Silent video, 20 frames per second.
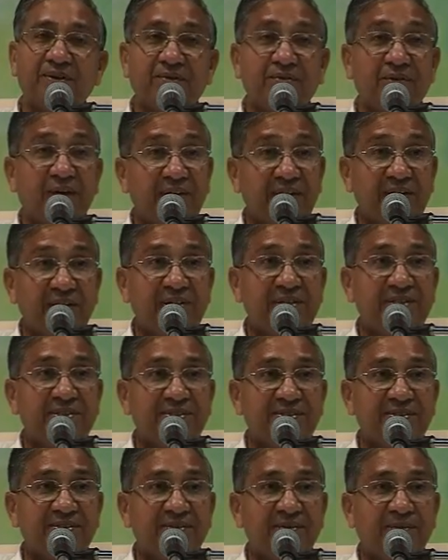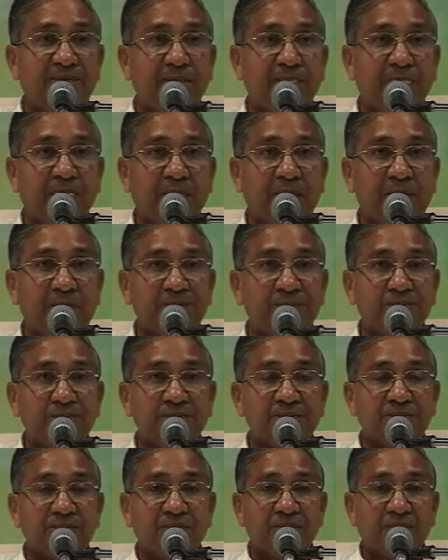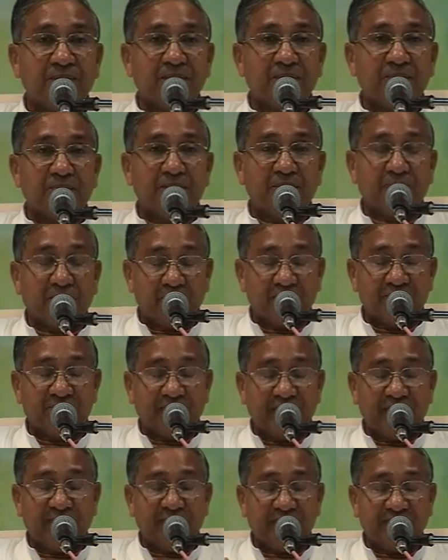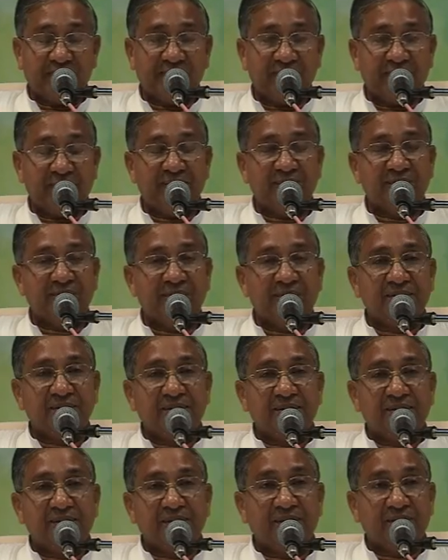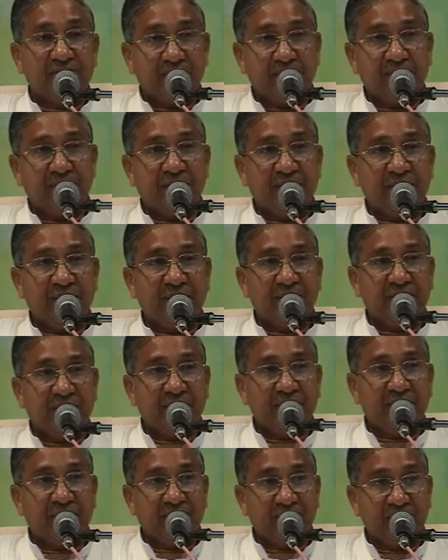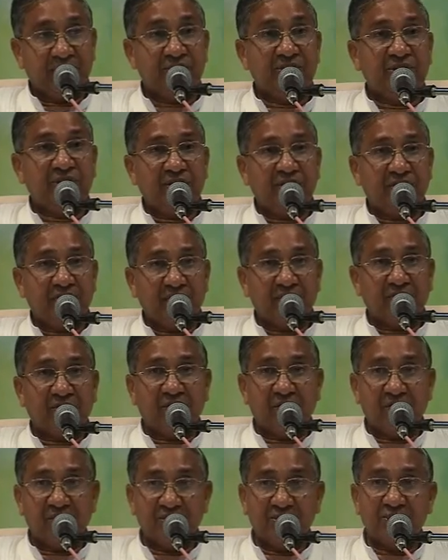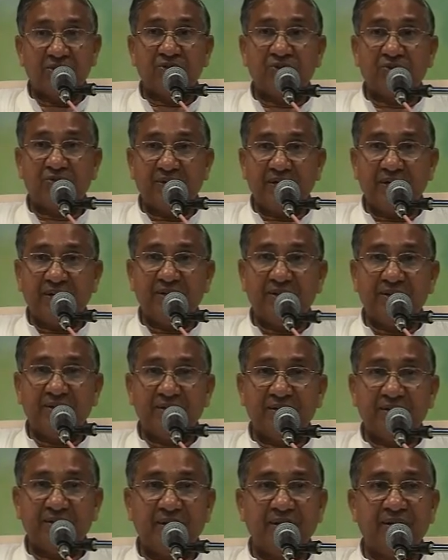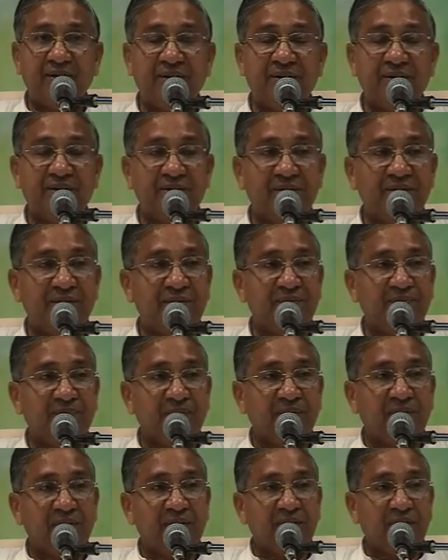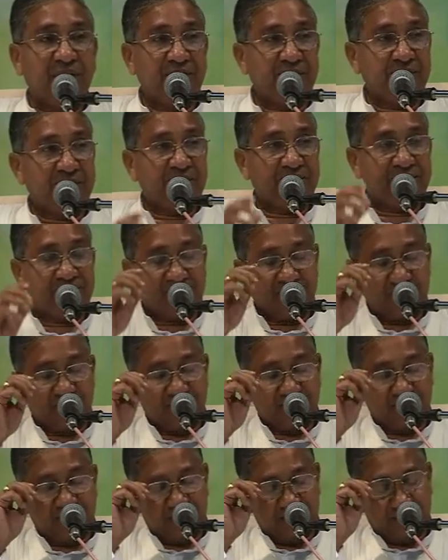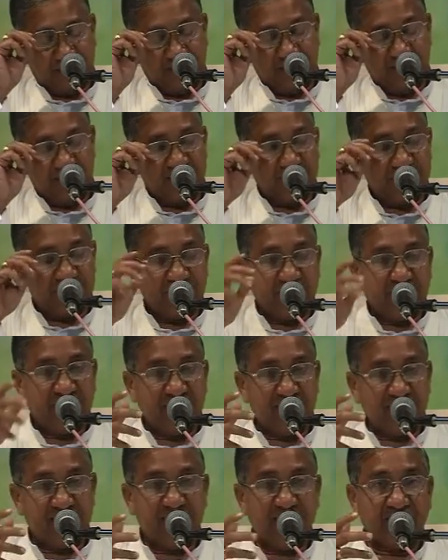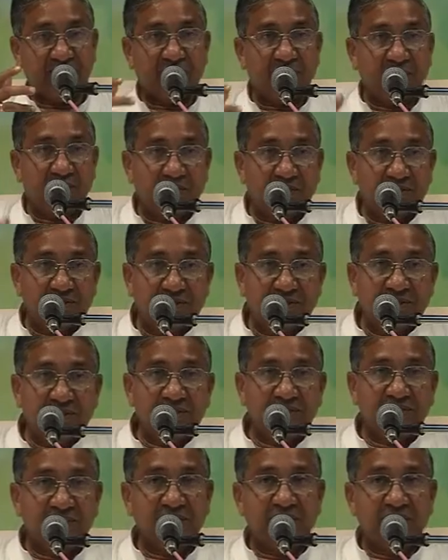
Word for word: What else? Because I was an in the beginning an engineering college student and uh, I was studying science, technology.